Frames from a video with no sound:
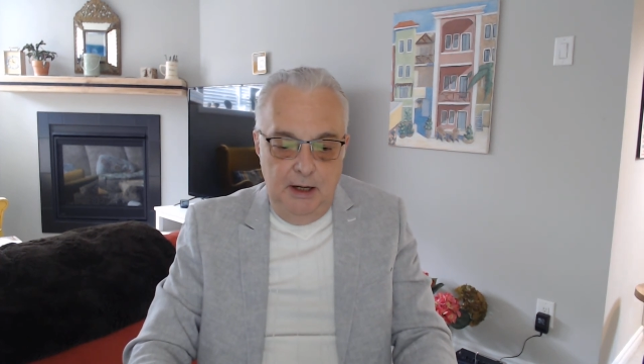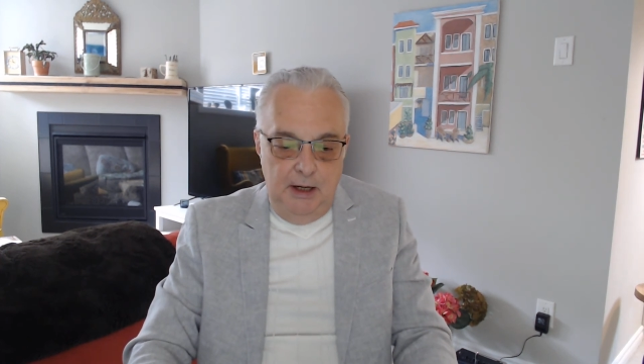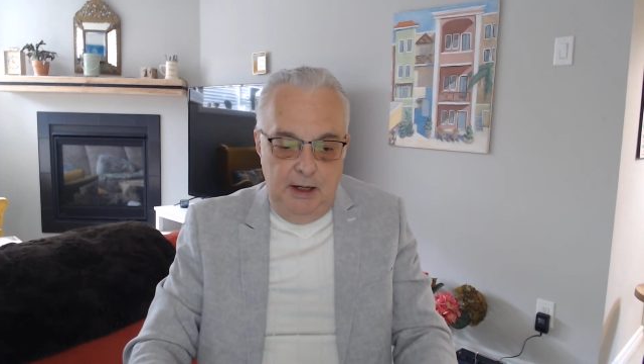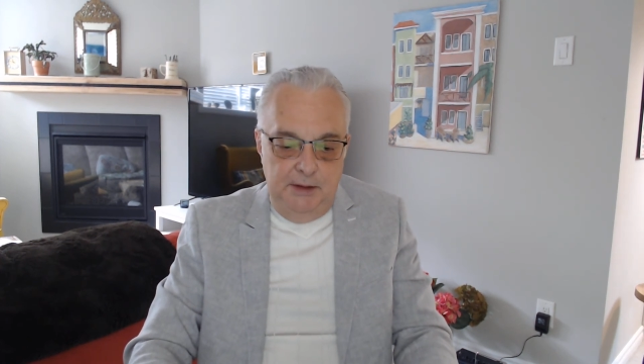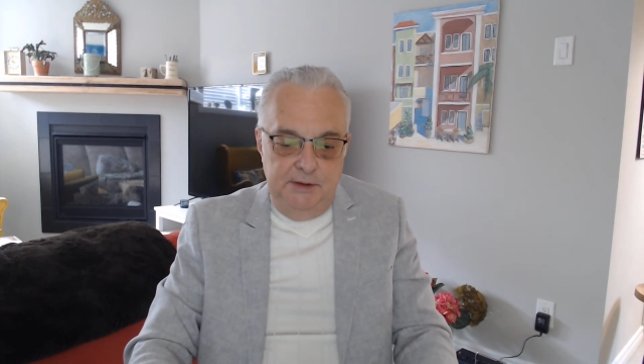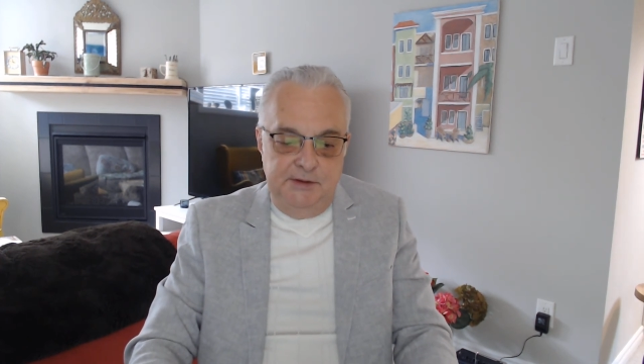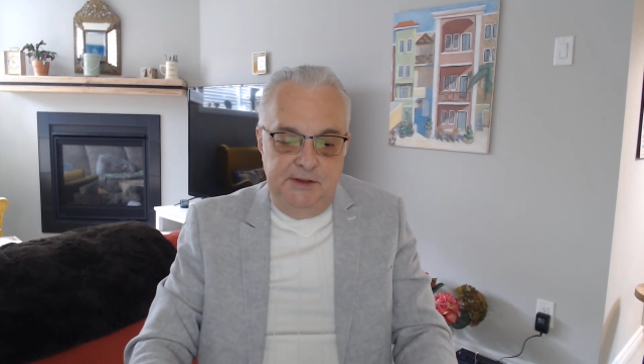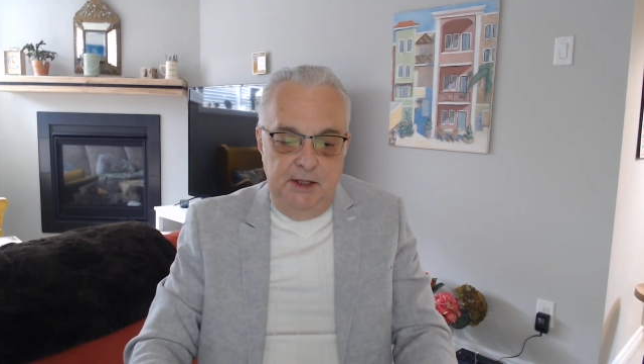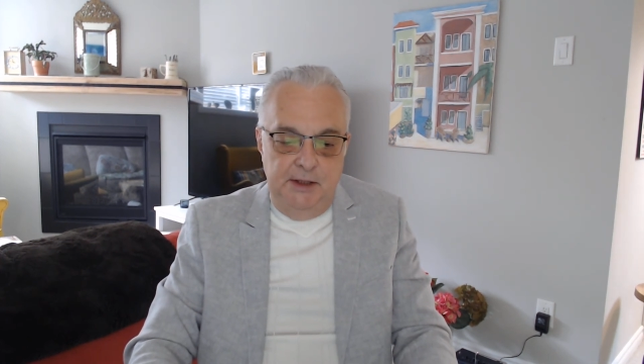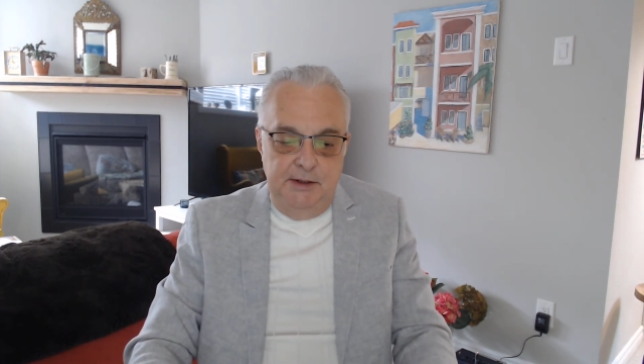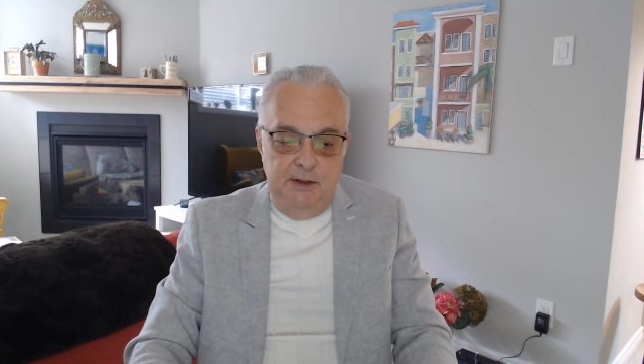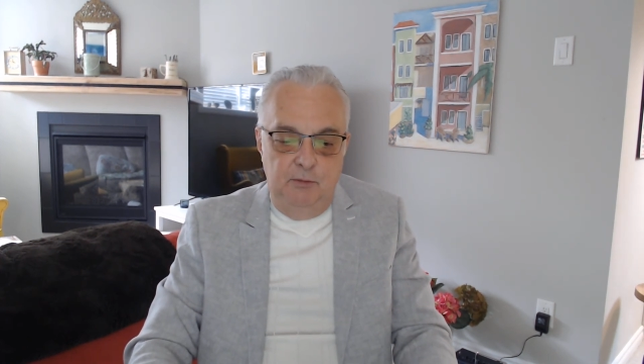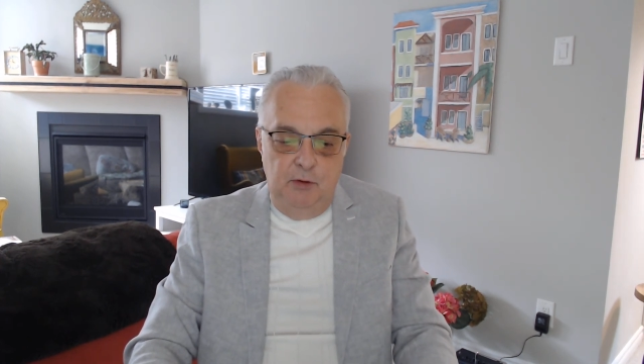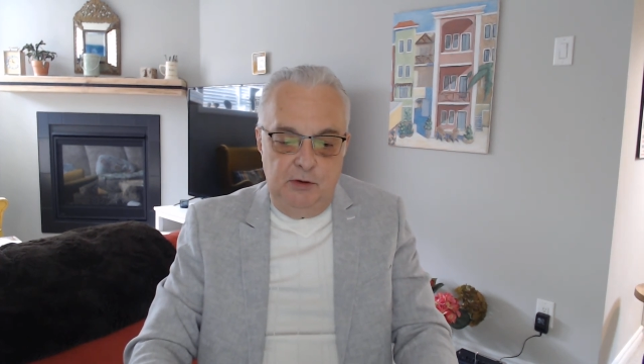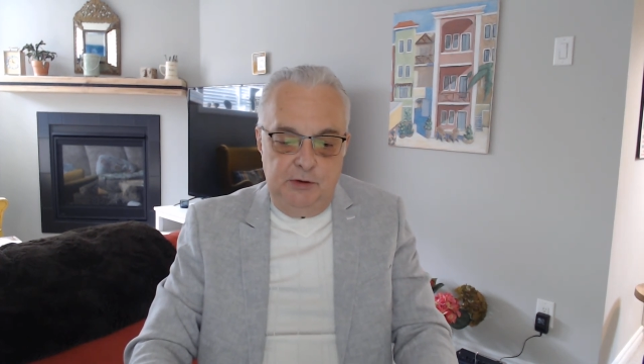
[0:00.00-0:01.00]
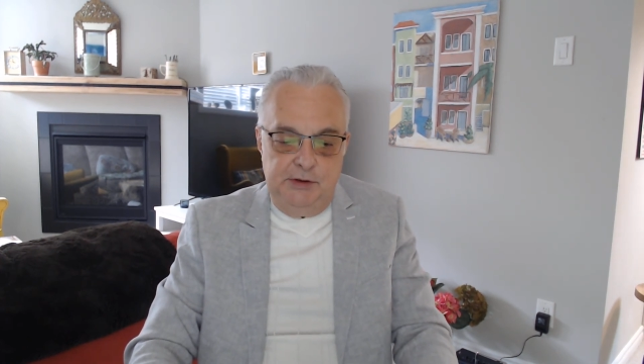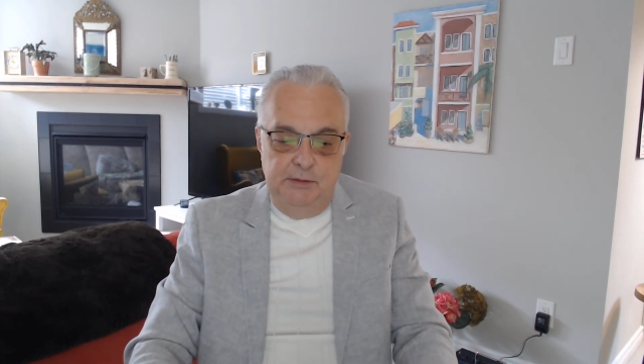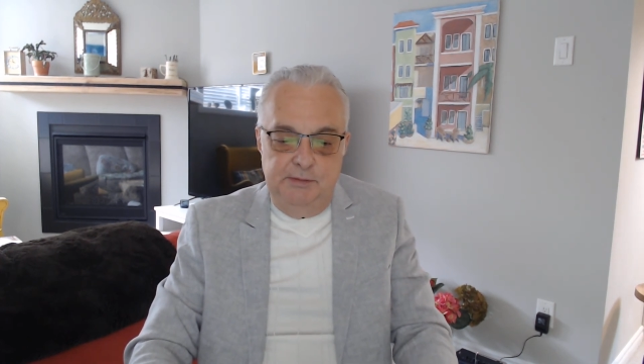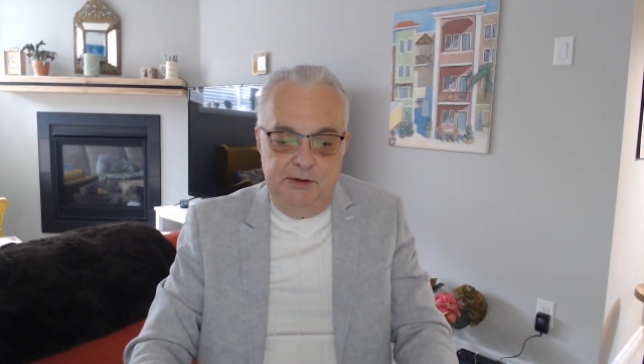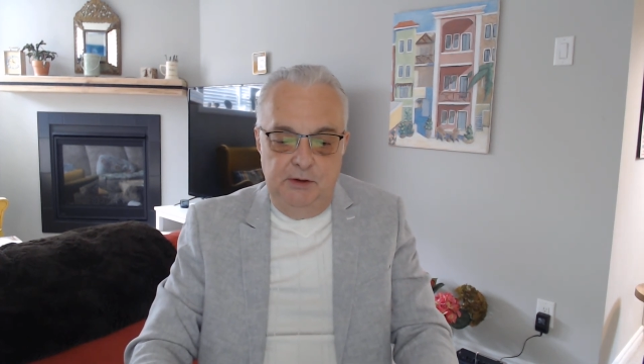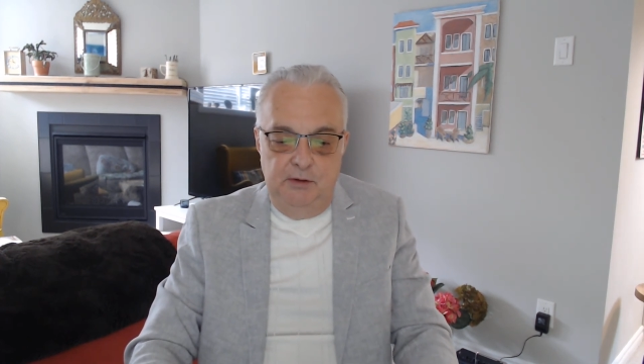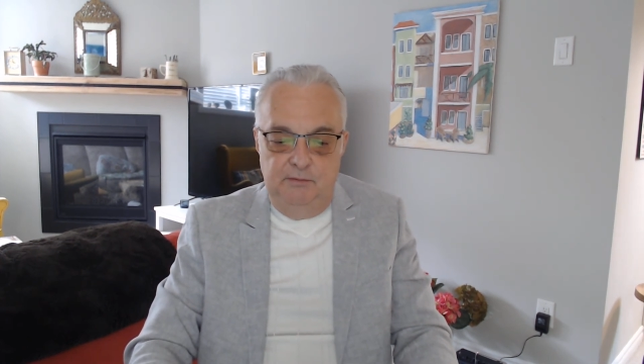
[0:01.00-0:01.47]
and a Sunday
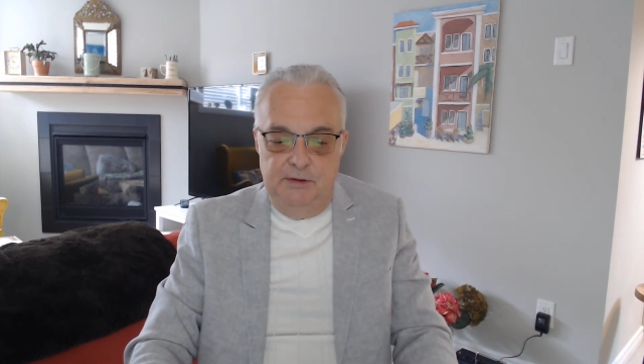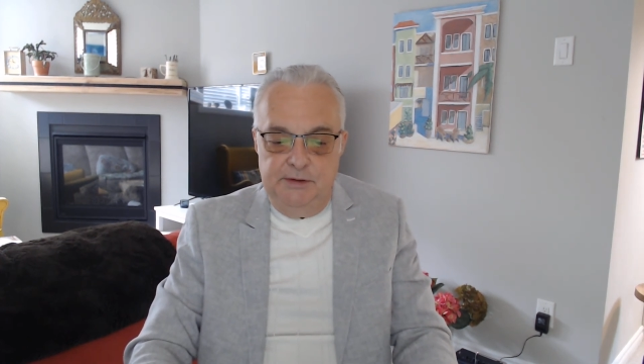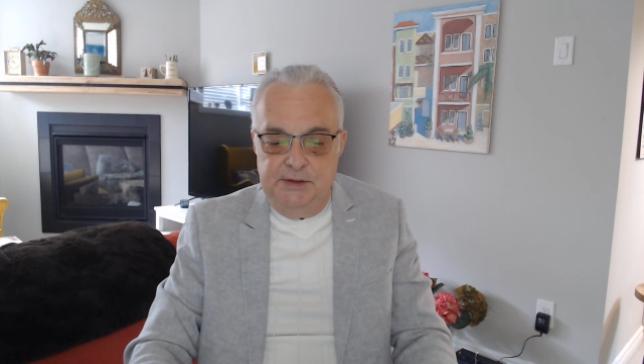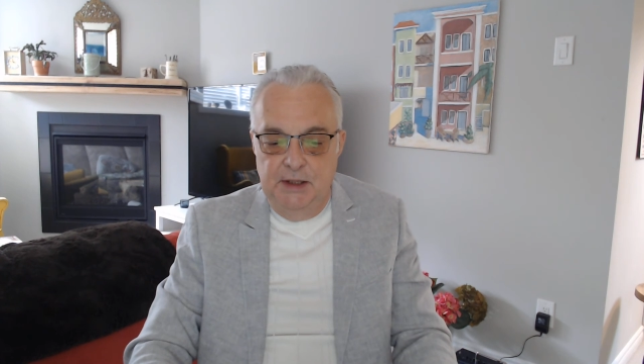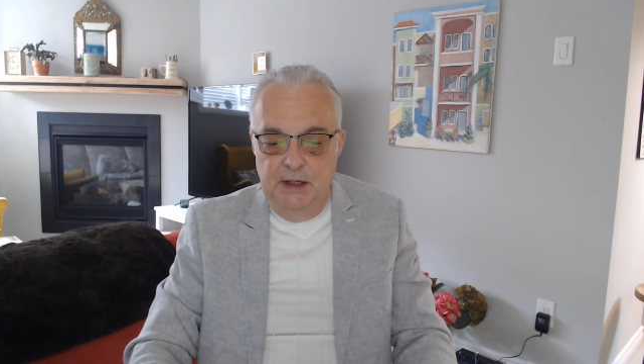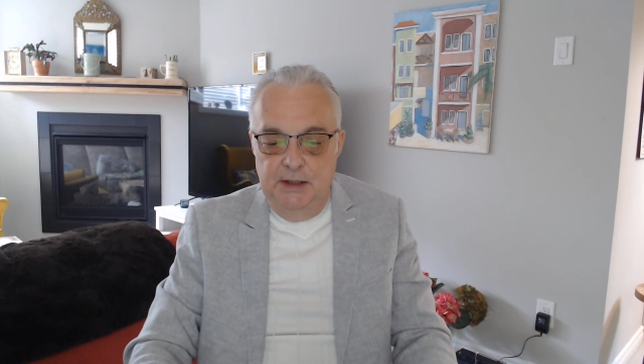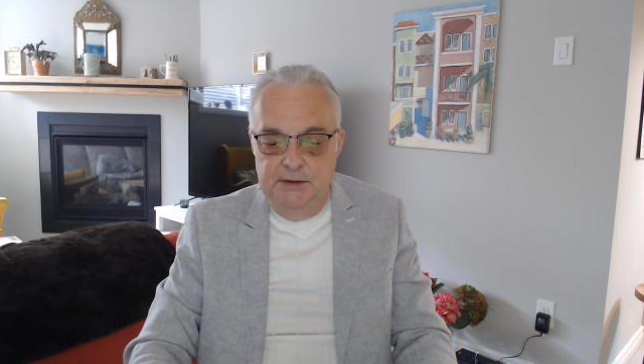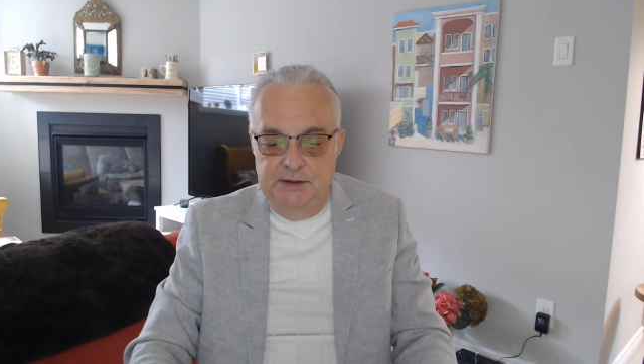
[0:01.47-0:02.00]
worship service